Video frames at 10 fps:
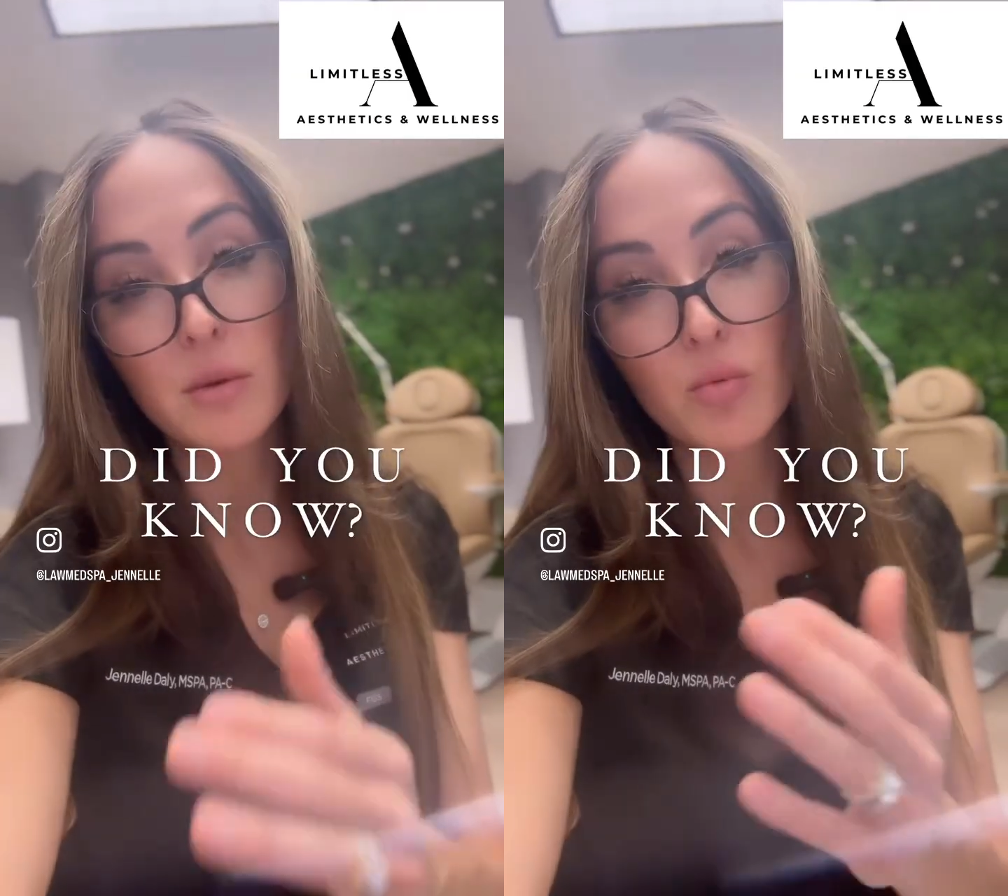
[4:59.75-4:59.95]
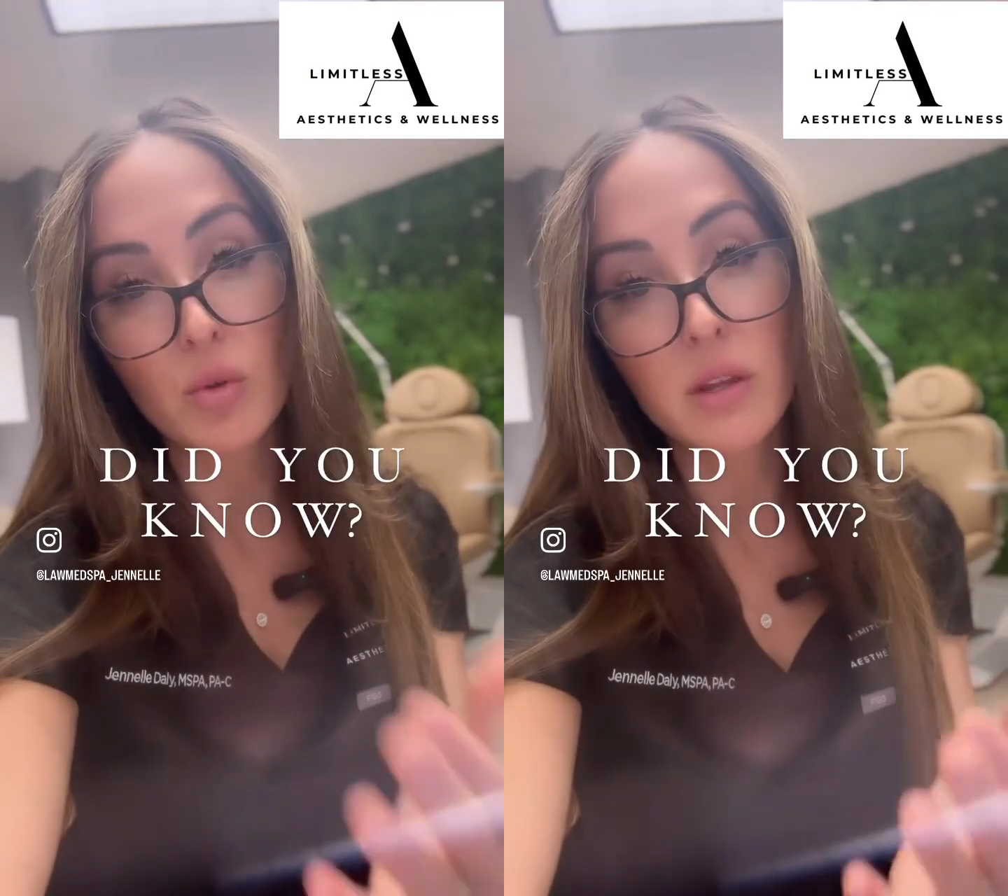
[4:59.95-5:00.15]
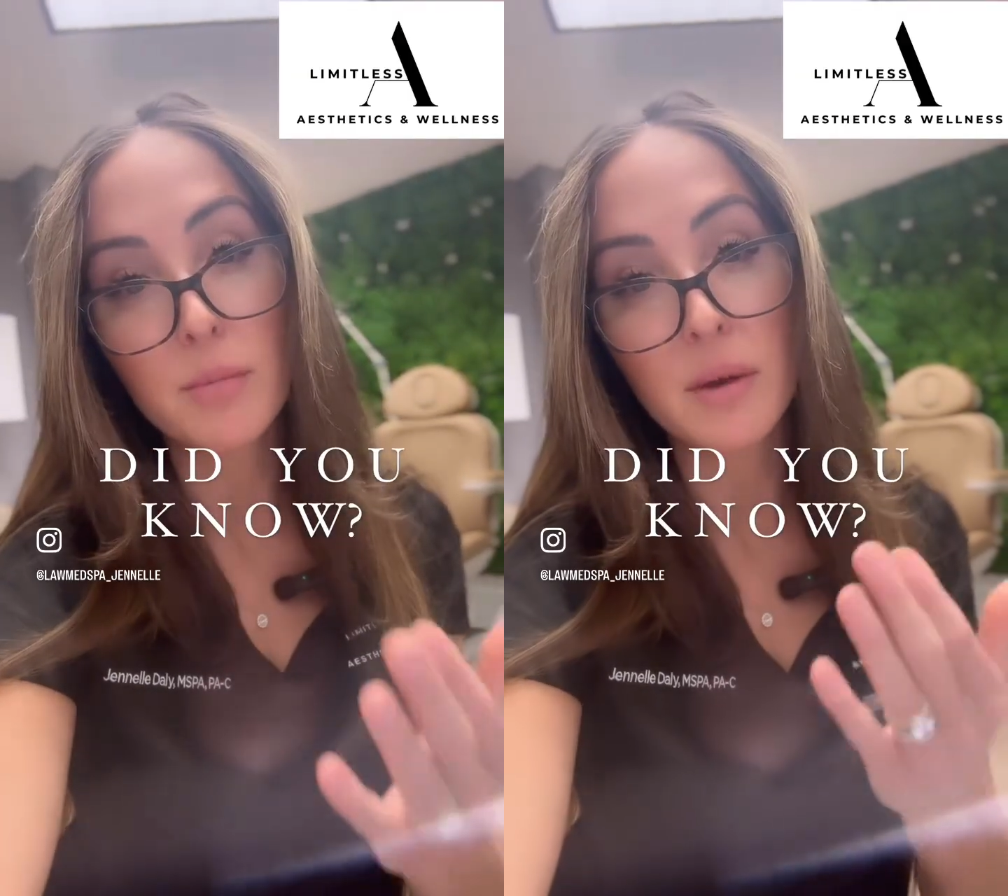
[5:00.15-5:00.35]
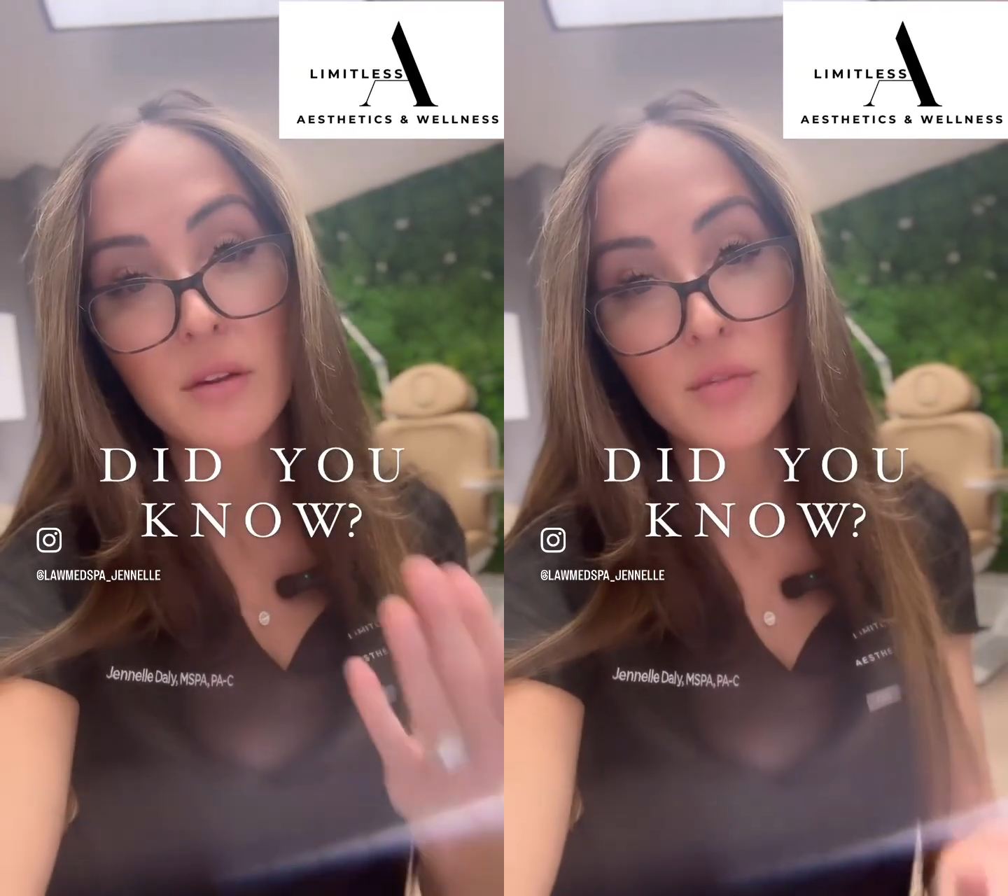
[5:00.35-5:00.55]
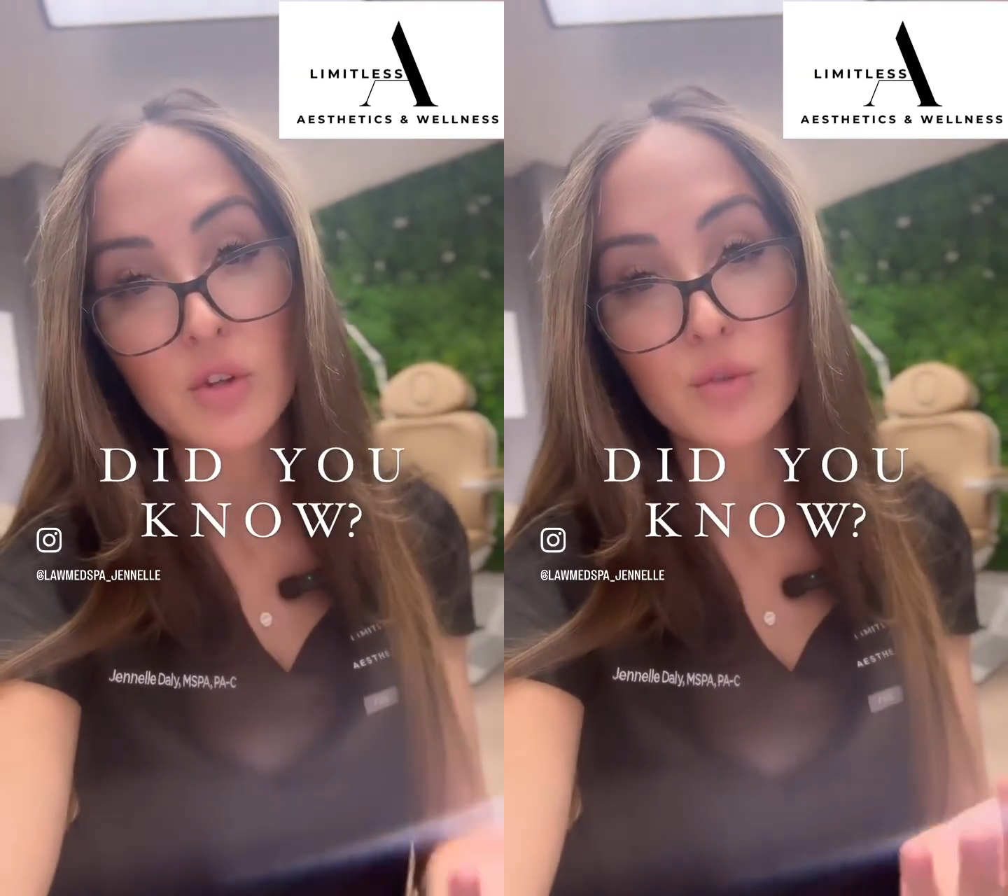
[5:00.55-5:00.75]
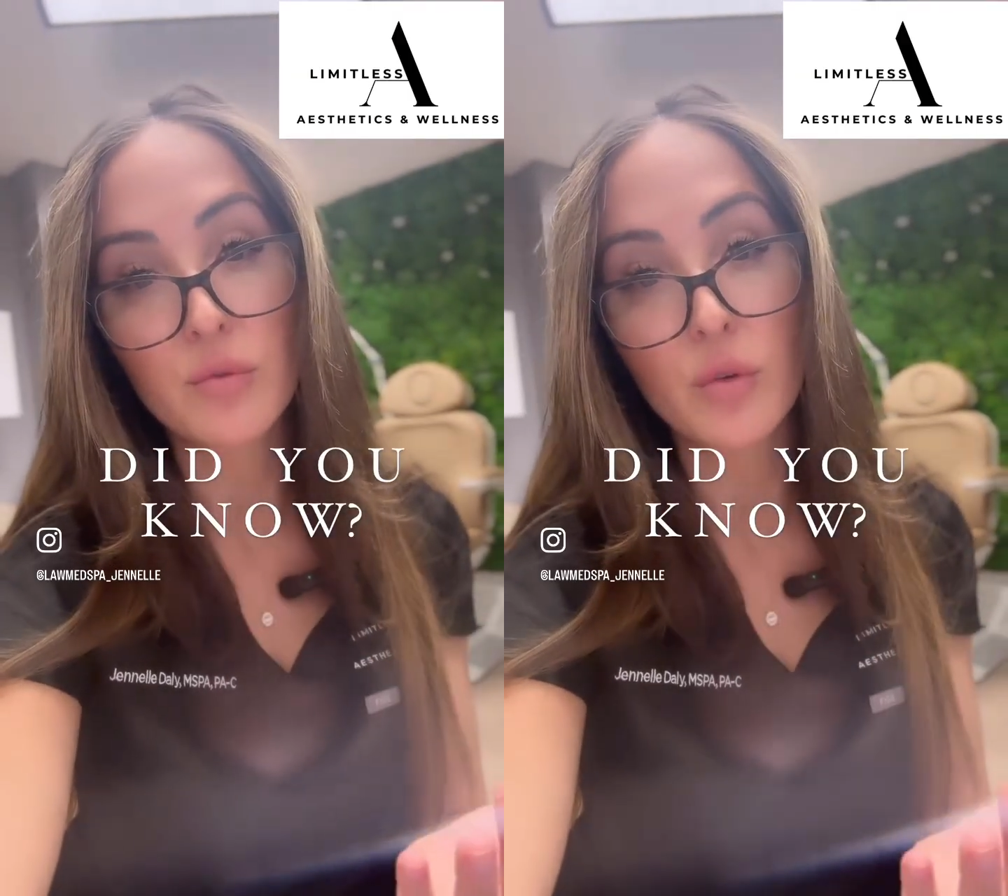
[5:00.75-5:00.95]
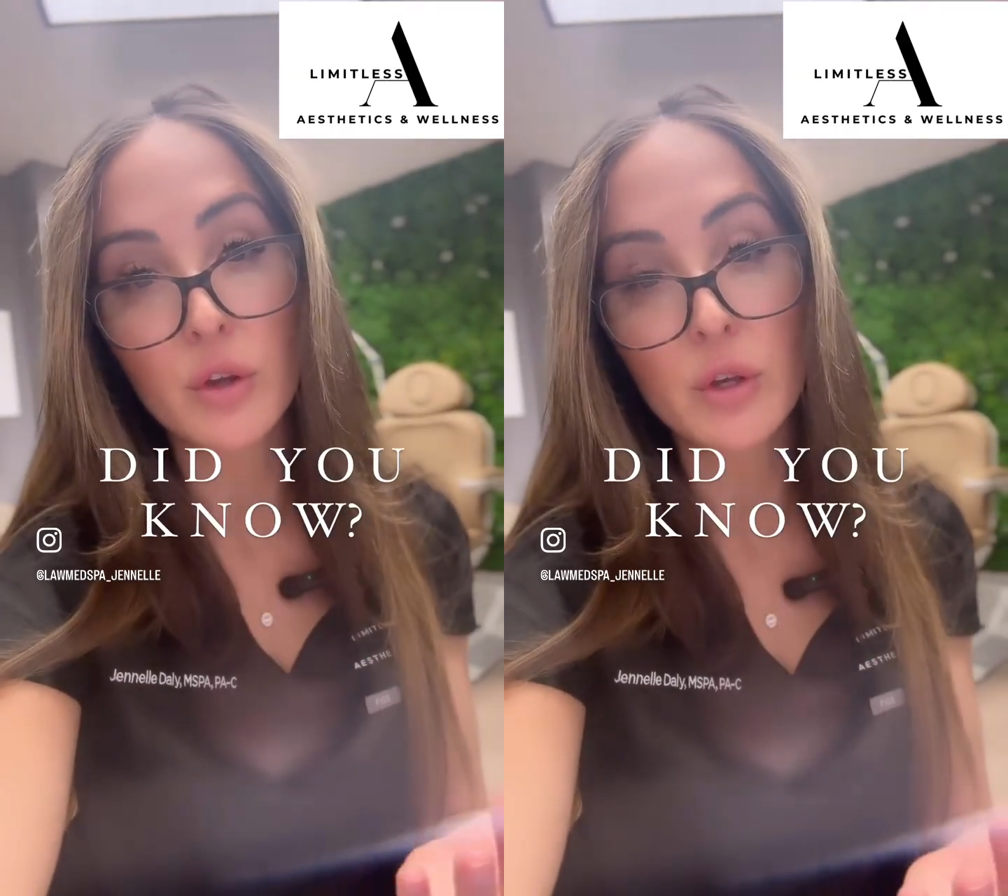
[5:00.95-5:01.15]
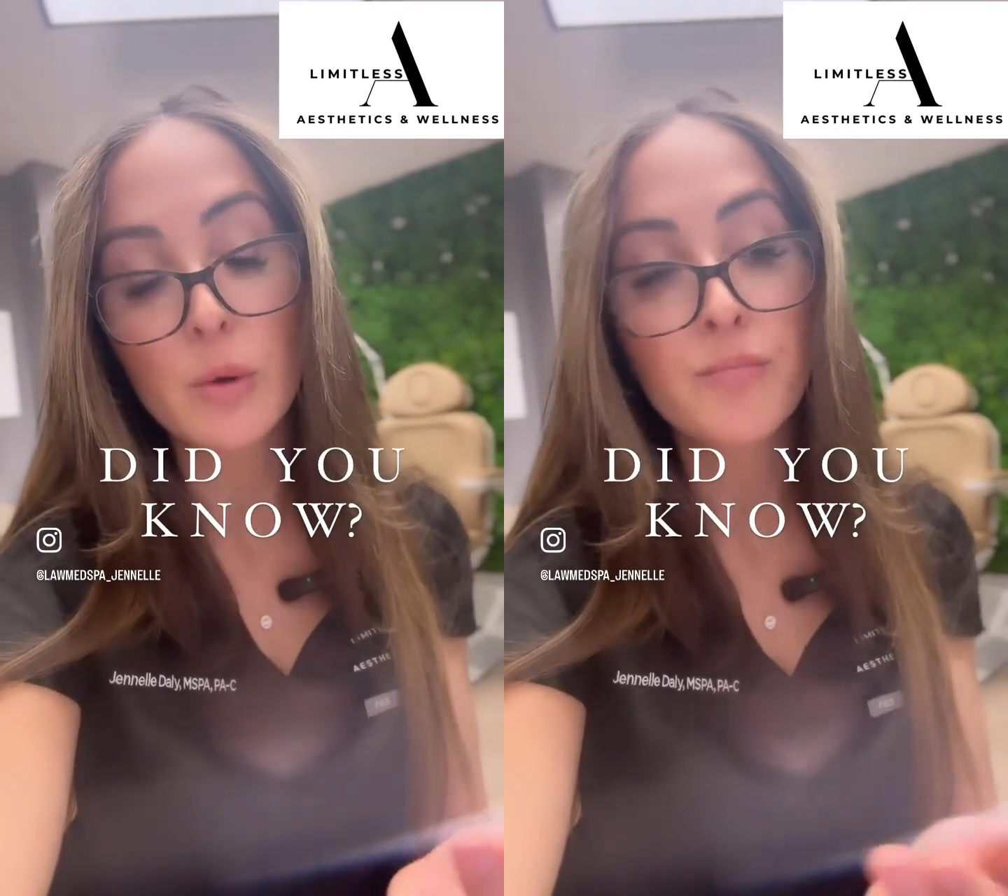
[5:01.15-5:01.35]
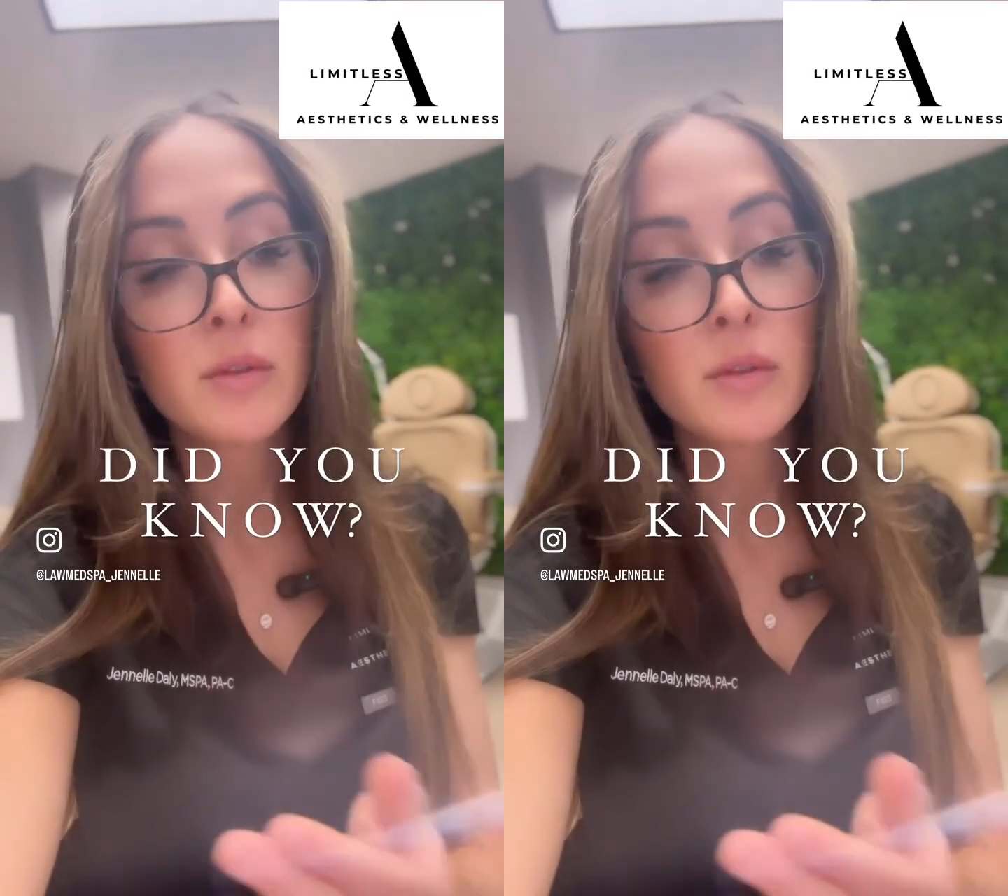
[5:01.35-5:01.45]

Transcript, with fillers: really beneficial for you.